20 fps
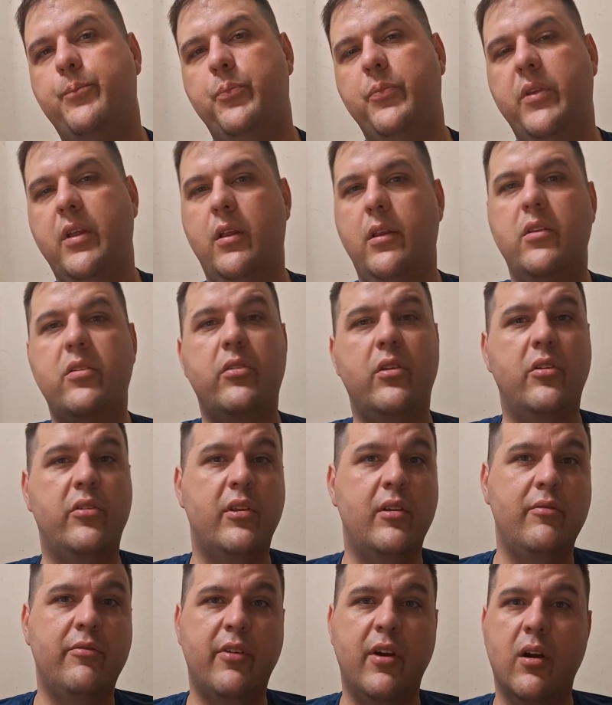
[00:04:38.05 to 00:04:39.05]
Now, this
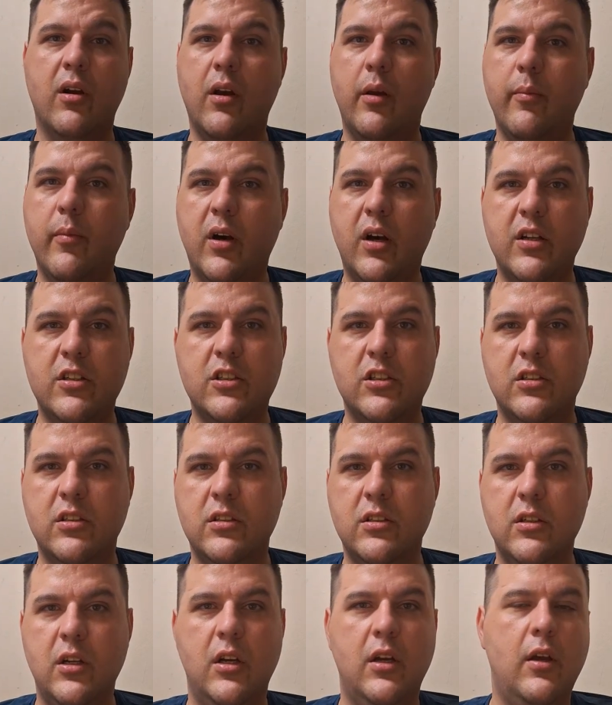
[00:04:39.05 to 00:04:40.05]
isn't very much,
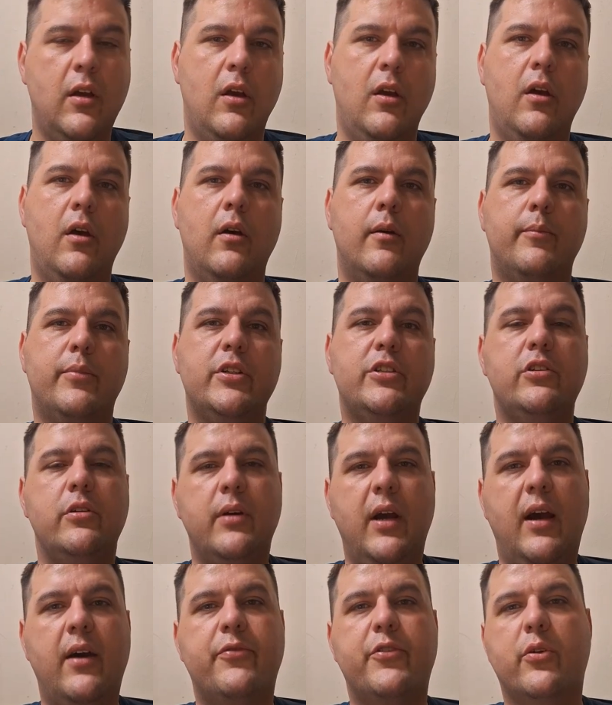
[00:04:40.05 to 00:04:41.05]
but you
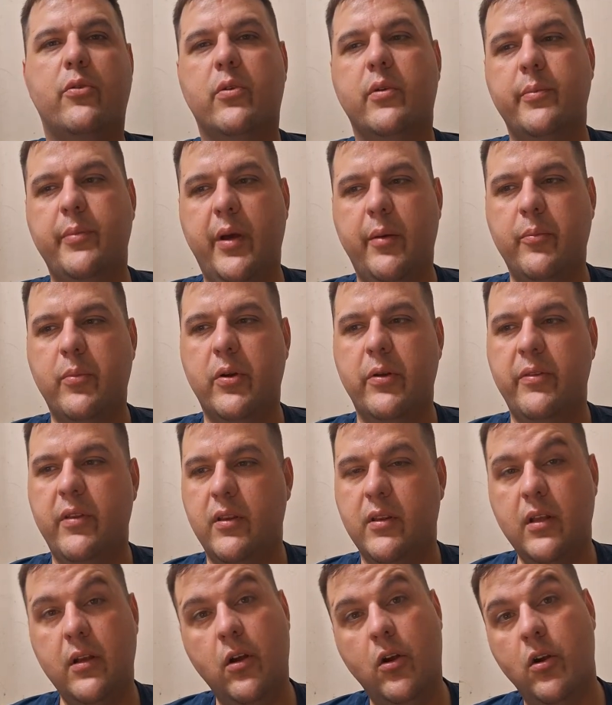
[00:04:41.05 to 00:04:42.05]
have to remember
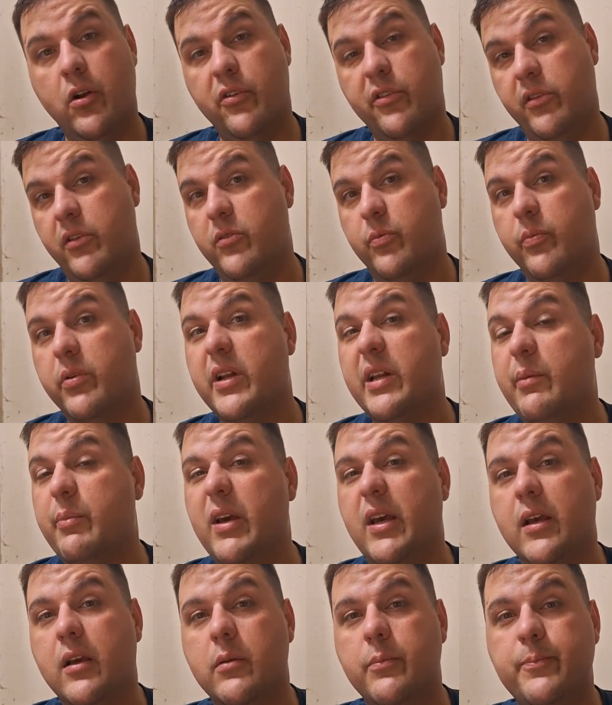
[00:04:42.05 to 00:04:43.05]
that the Earth is pretty
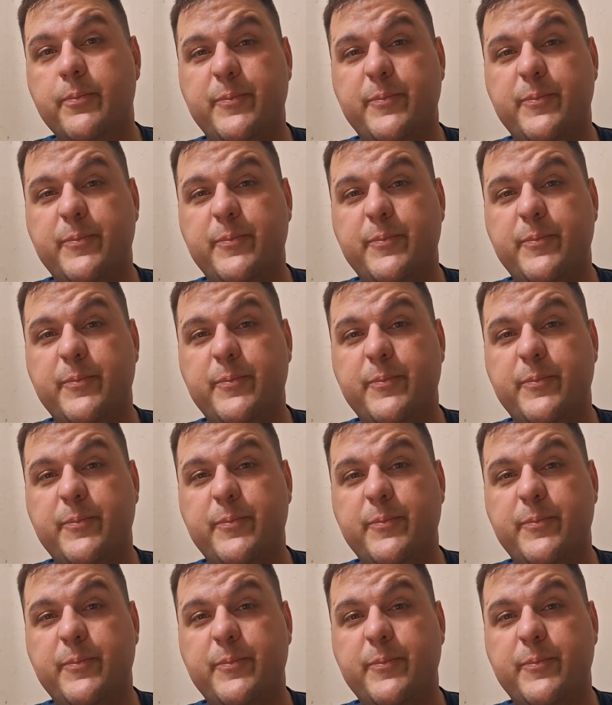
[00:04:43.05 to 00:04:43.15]
big